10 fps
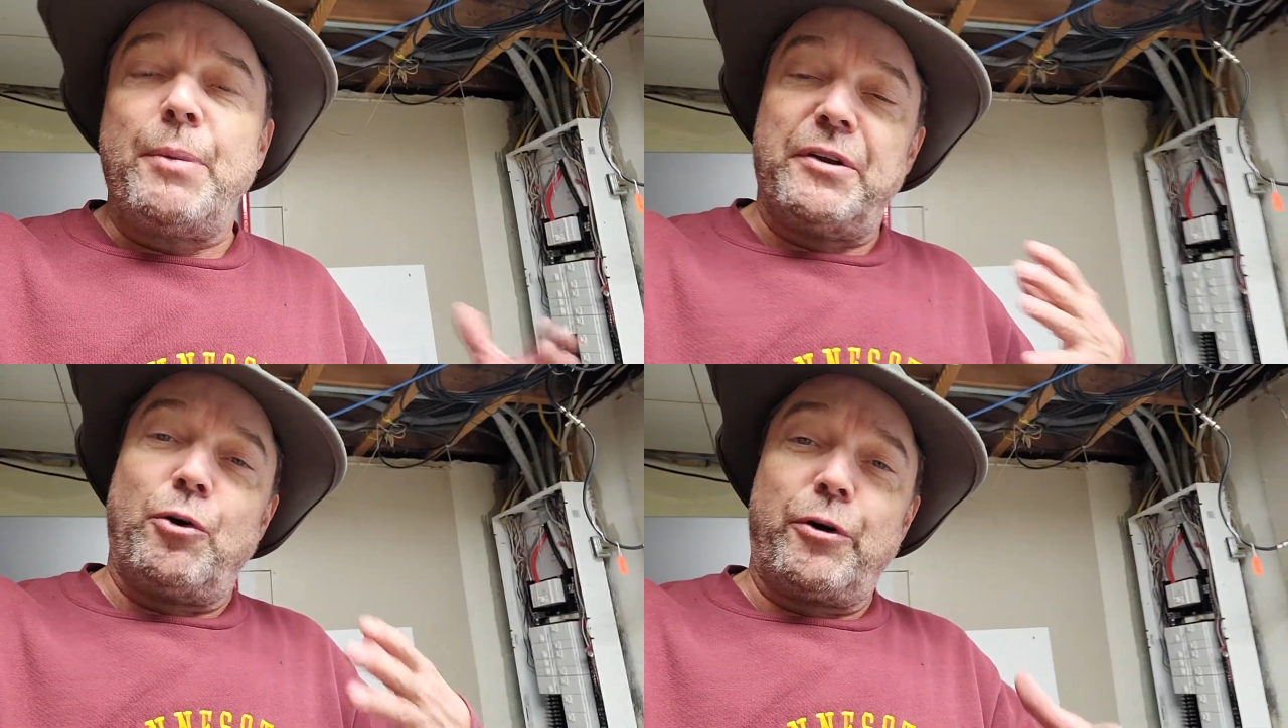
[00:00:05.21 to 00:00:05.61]

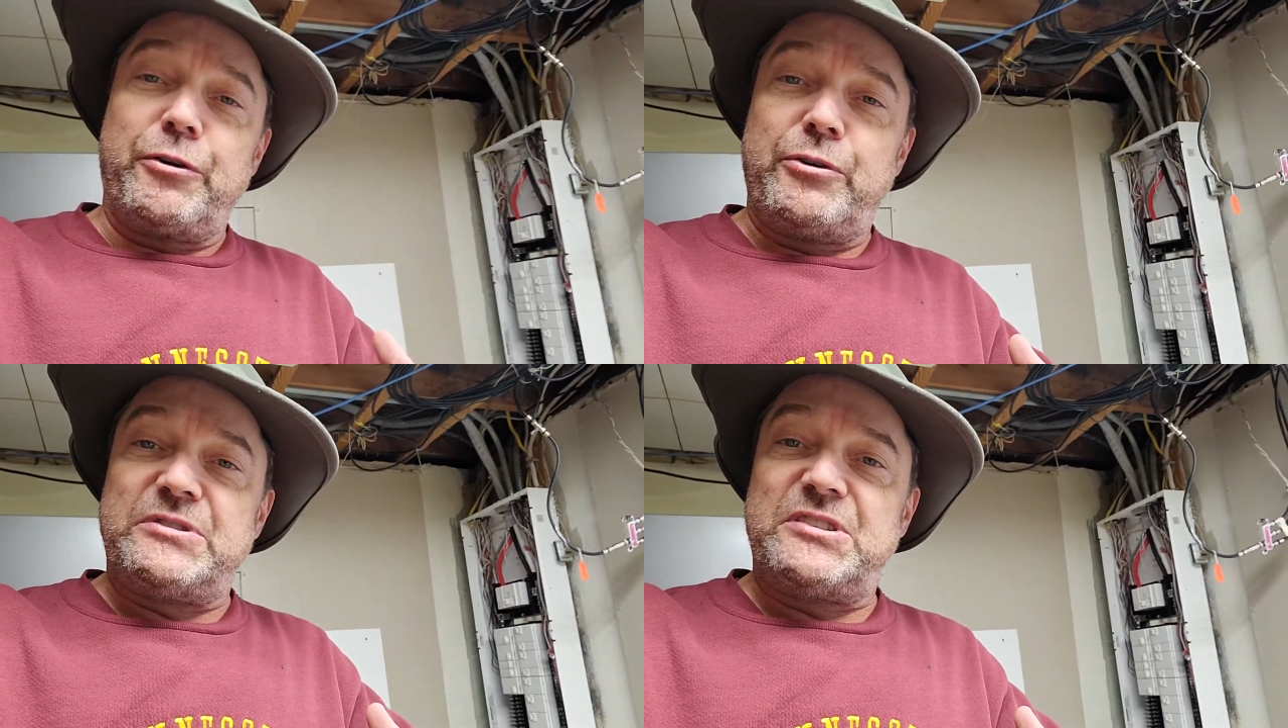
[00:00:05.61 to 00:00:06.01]
But in
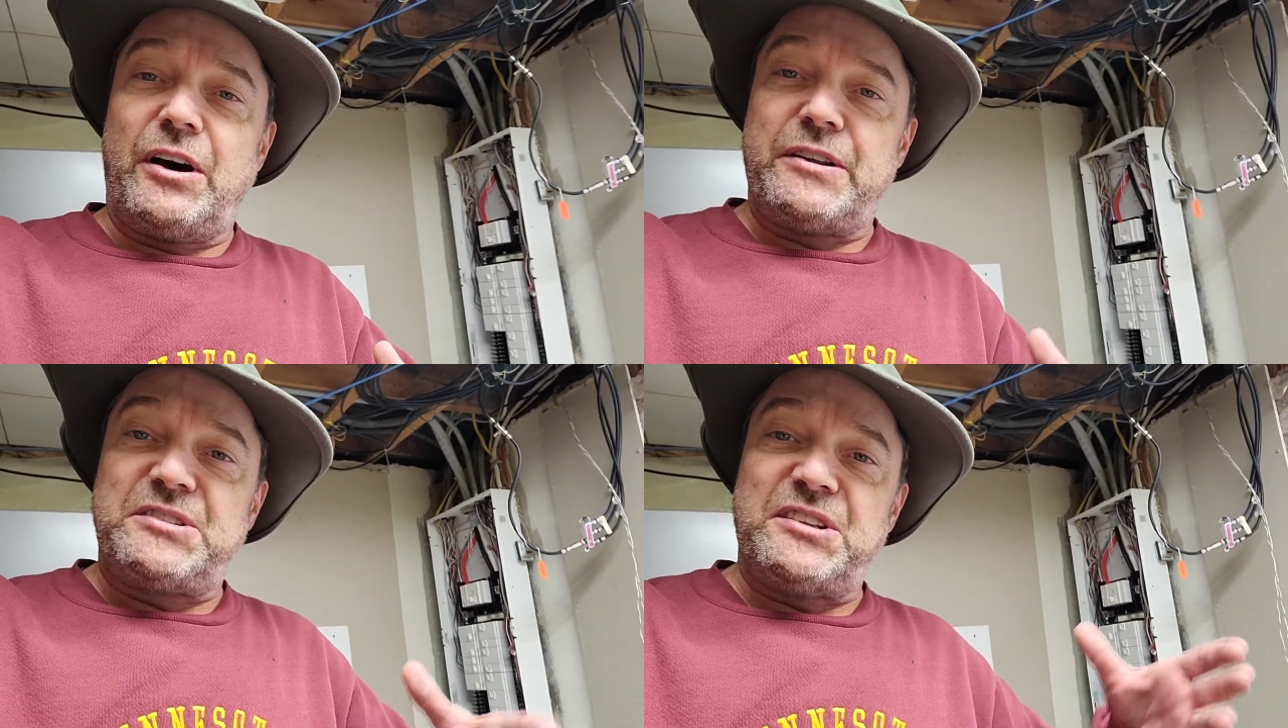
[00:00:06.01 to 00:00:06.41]
order to
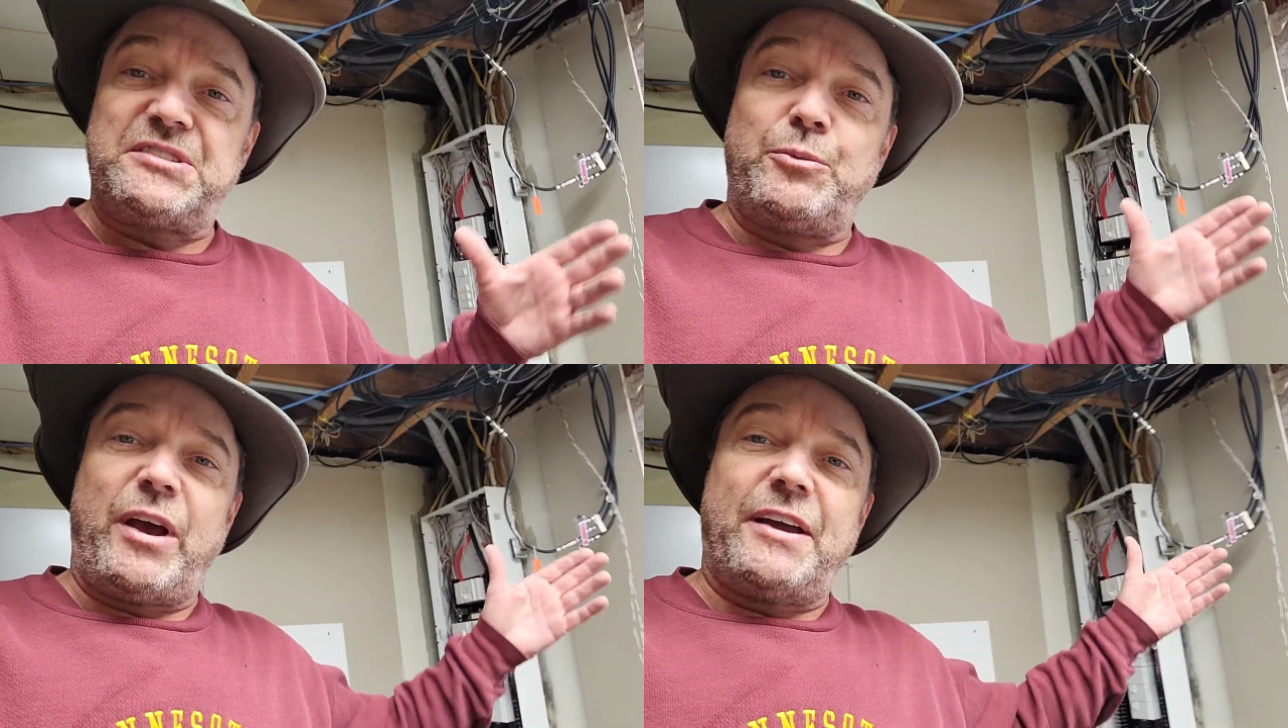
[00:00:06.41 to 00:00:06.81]
install the
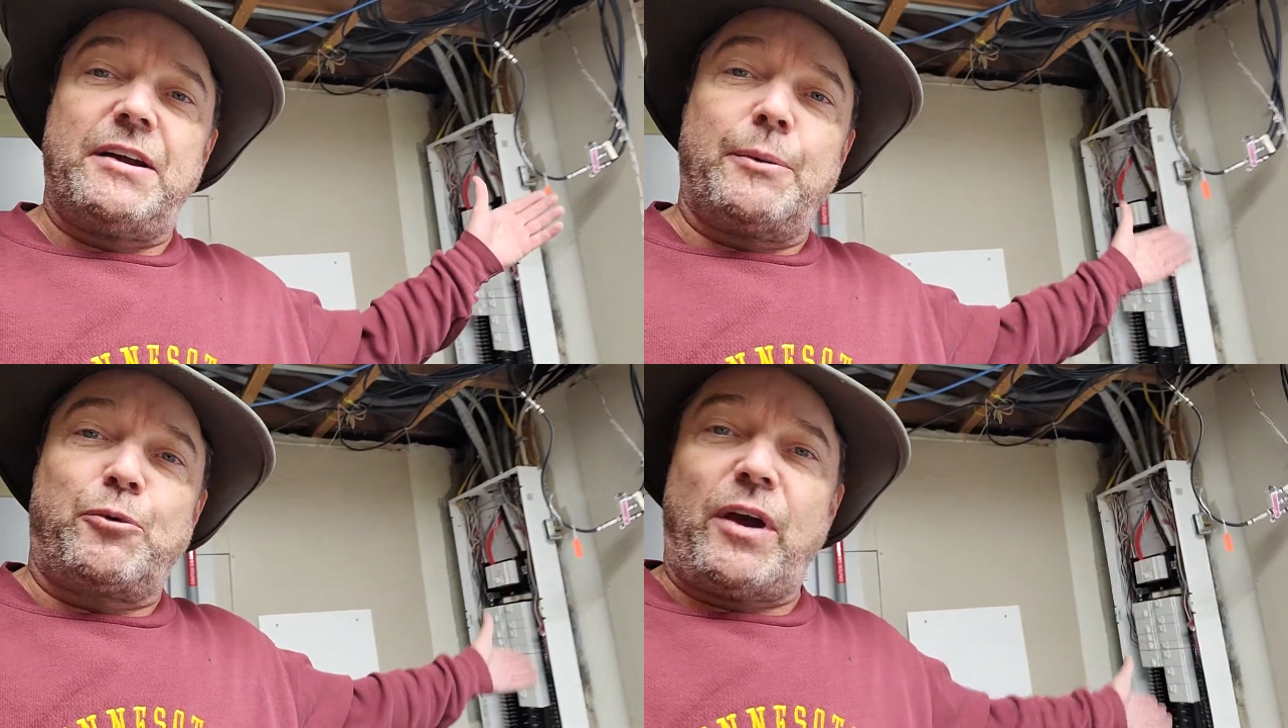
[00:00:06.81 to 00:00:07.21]
system, we
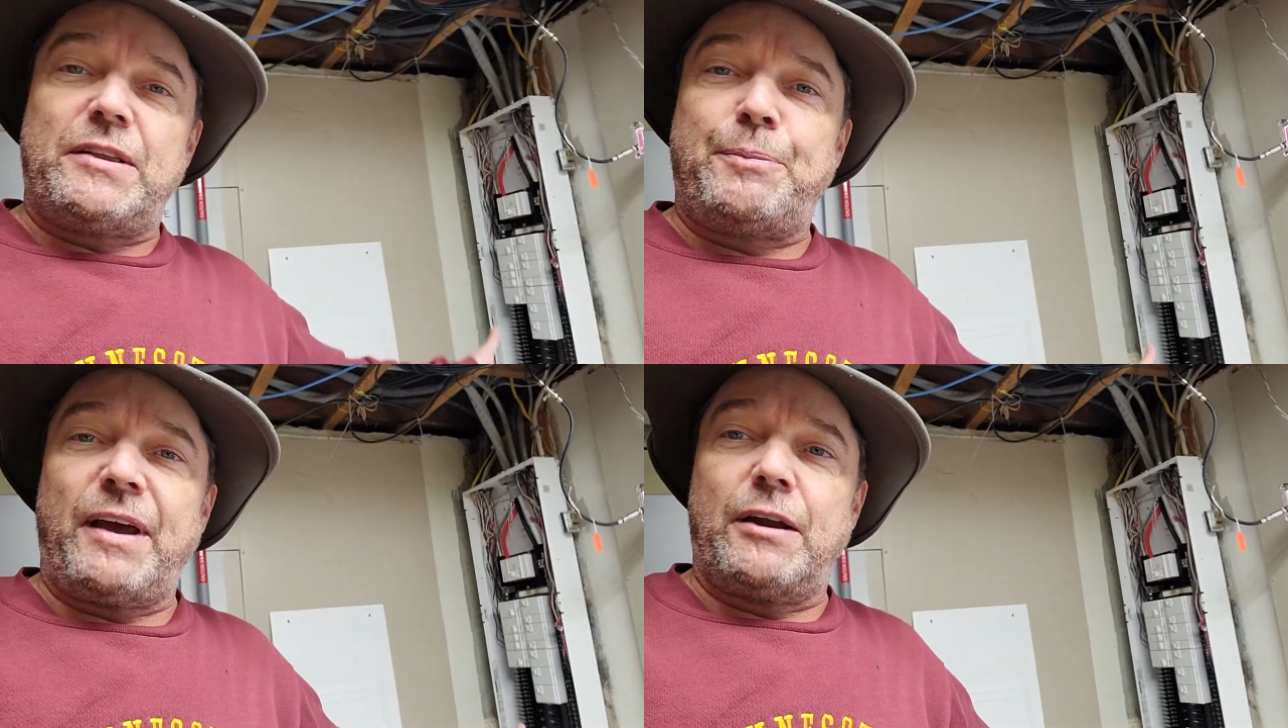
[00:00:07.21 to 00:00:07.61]
had to
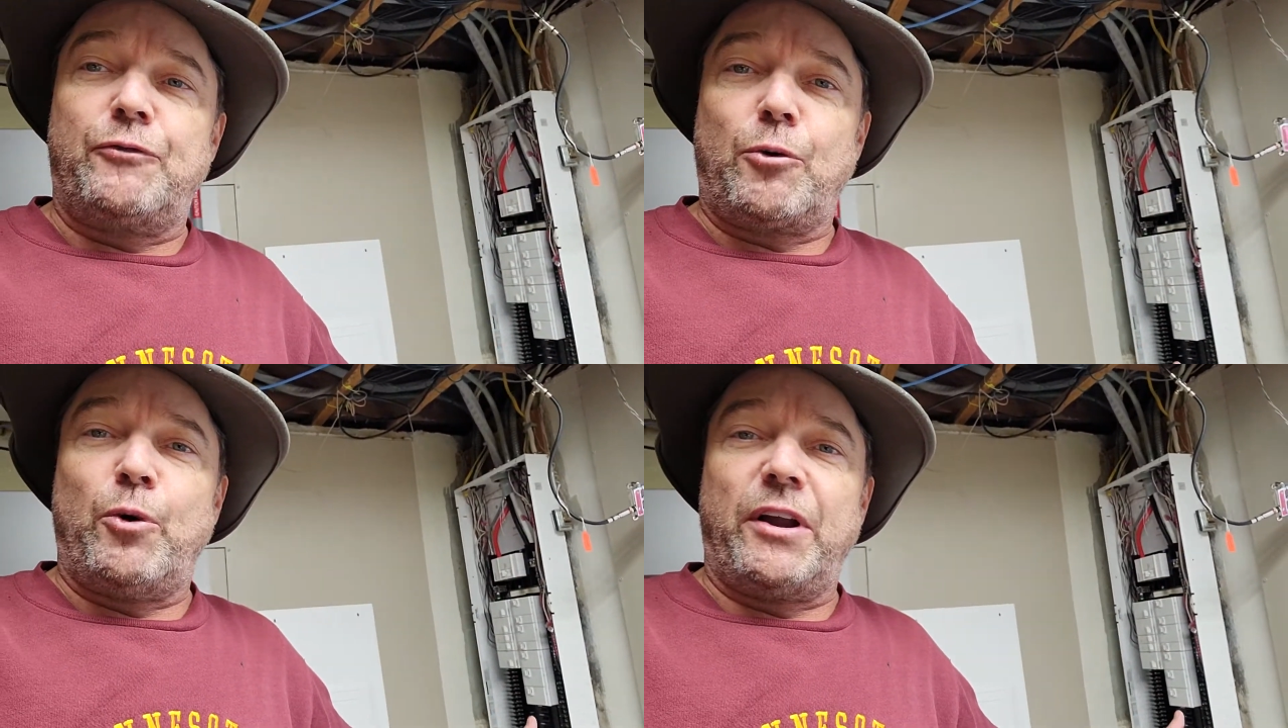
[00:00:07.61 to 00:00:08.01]
upgrade the
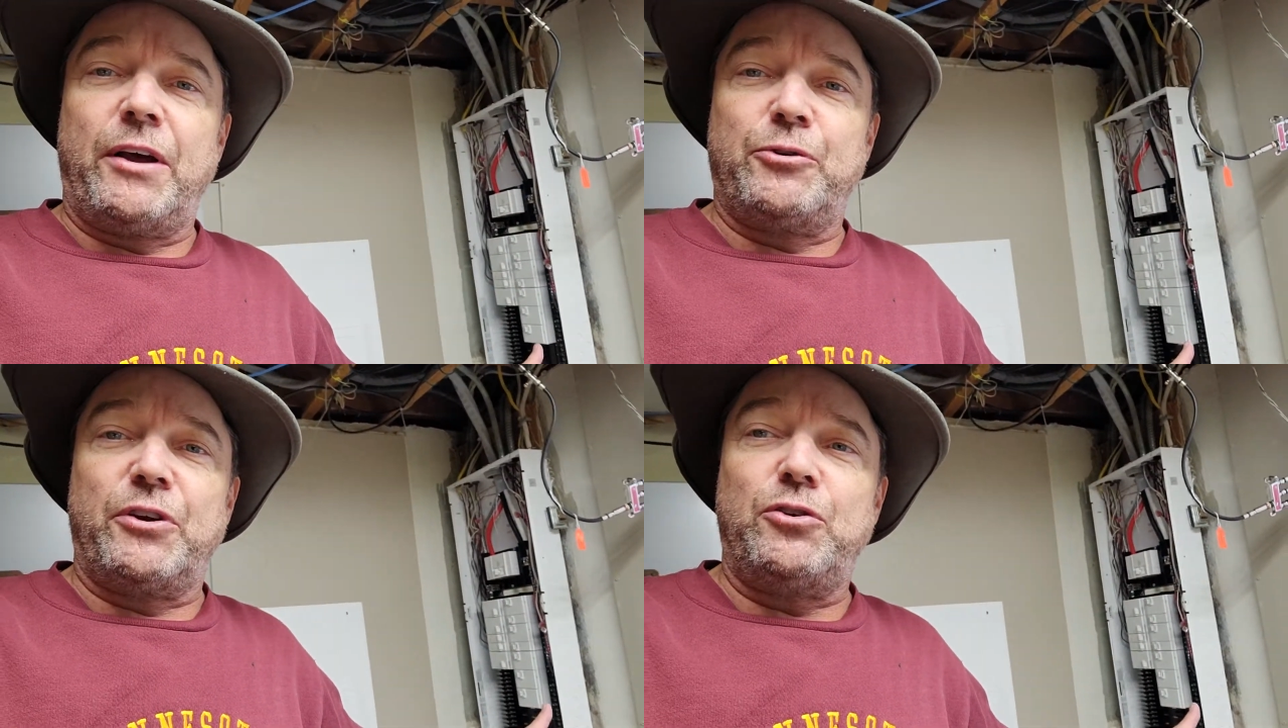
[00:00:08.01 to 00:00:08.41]
panel from
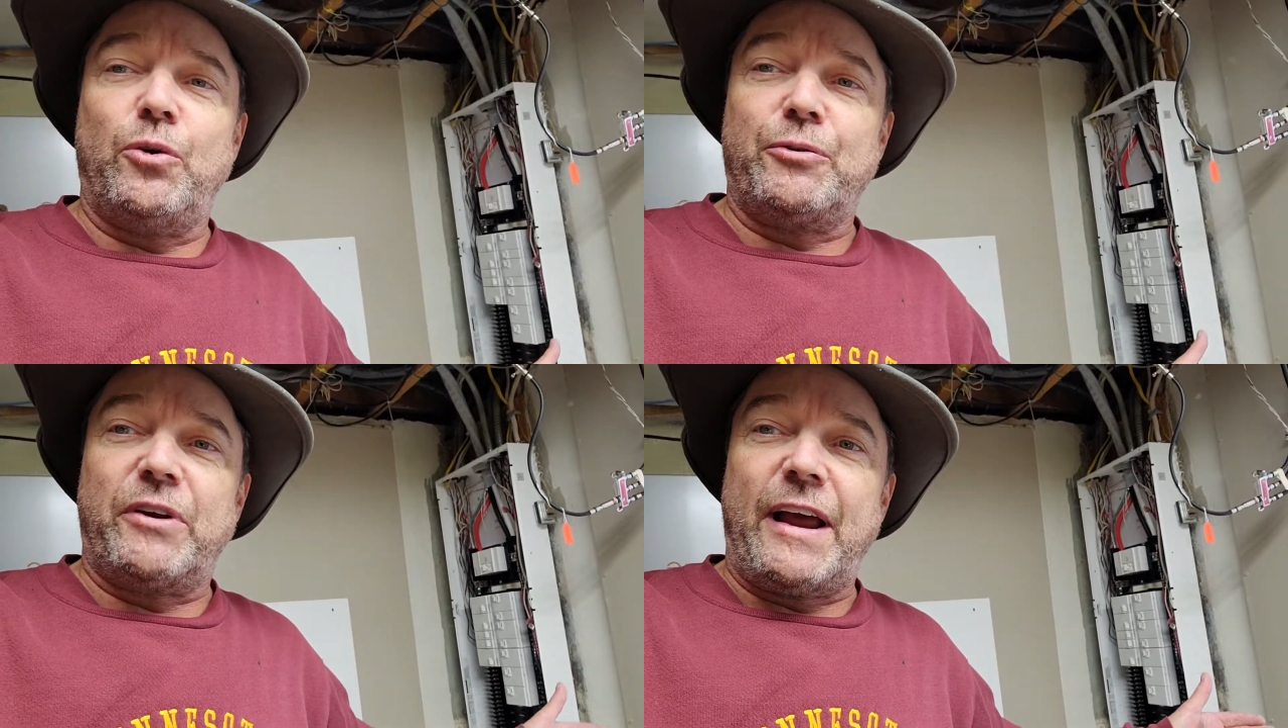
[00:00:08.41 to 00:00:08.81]
100 to
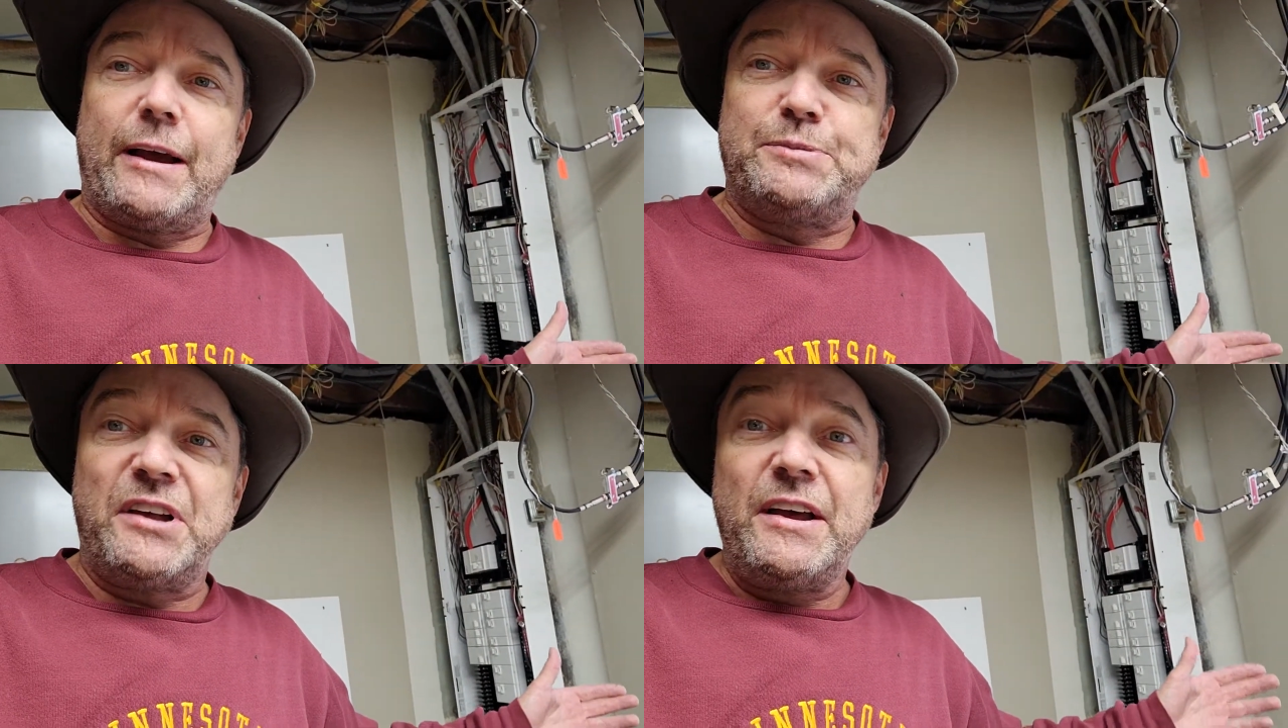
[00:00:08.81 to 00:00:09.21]
200
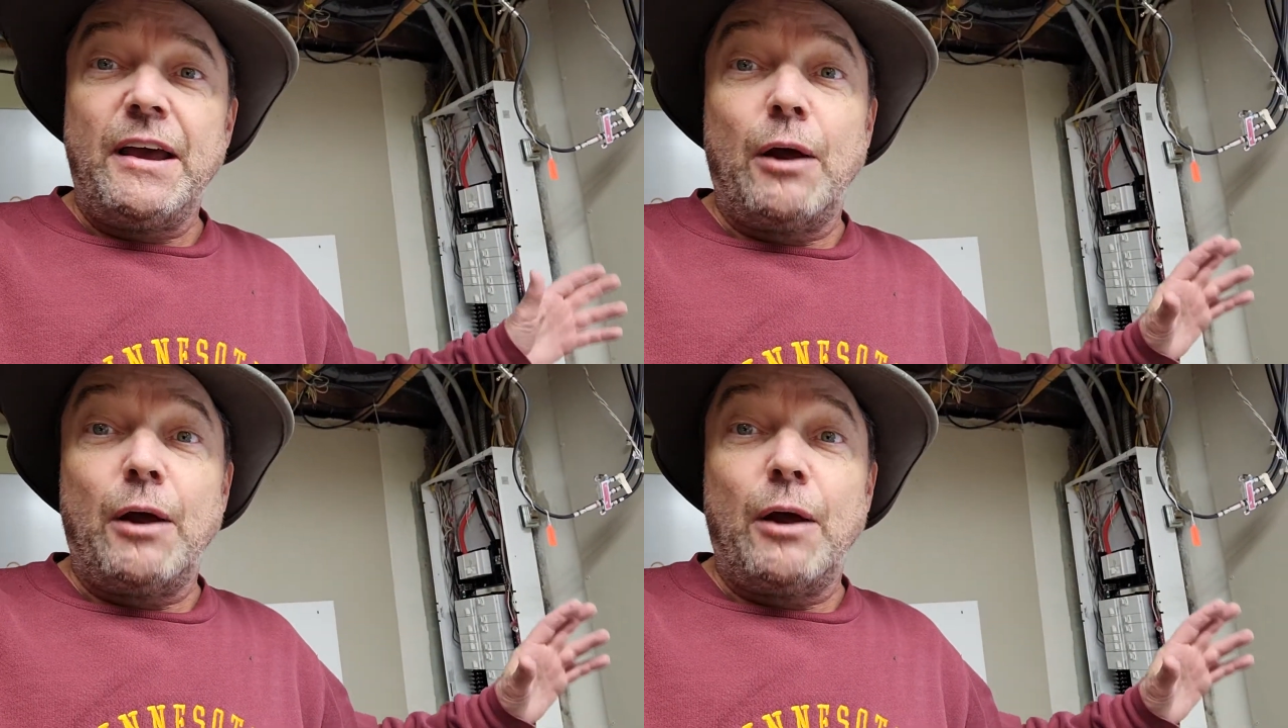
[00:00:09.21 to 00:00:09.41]
amps,